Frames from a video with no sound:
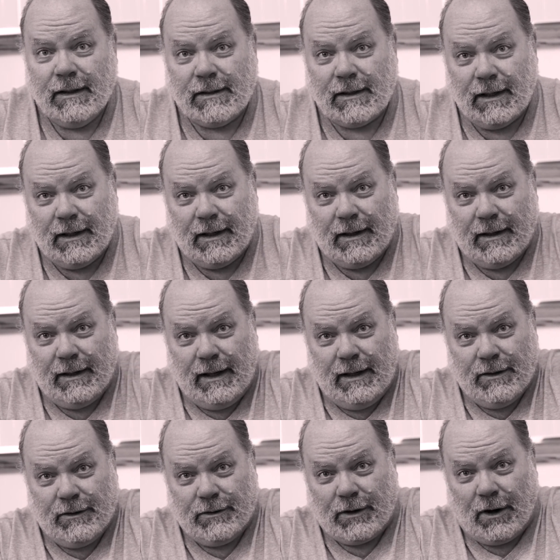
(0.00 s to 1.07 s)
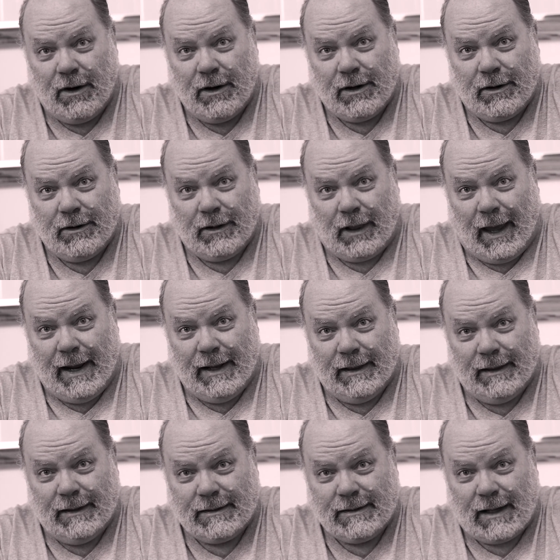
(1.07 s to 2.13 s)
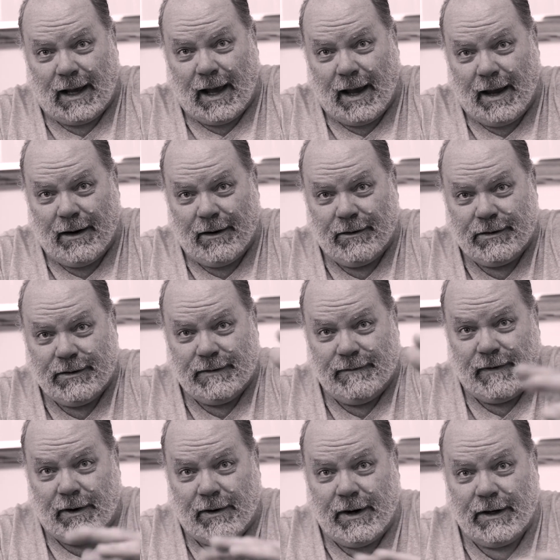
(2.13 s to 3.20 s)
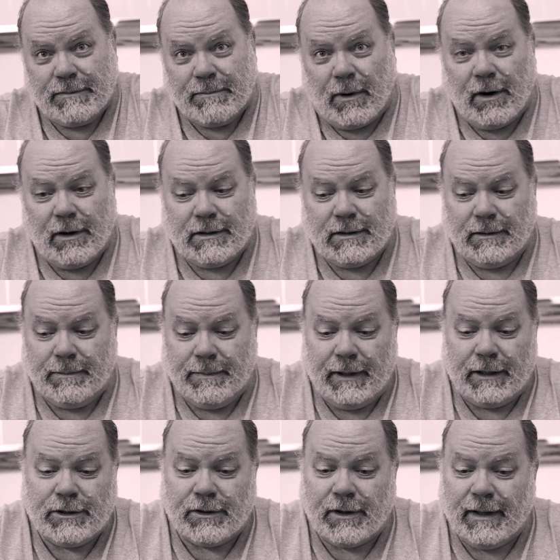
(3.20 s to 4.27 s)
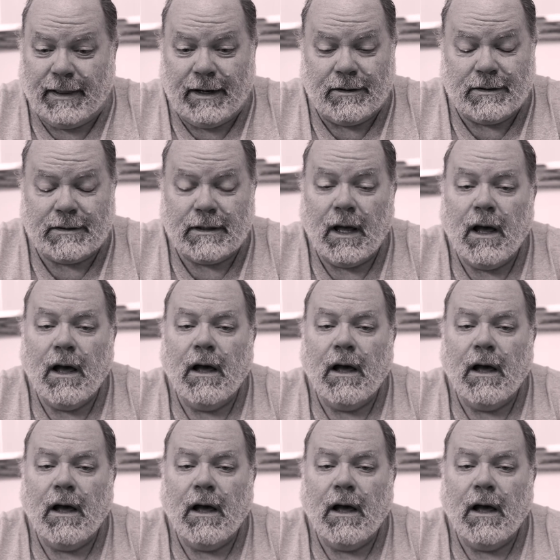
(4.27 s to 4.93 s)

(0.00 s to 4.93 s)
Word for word: to either darken or lighten the sky or various parts of the picture. And there's,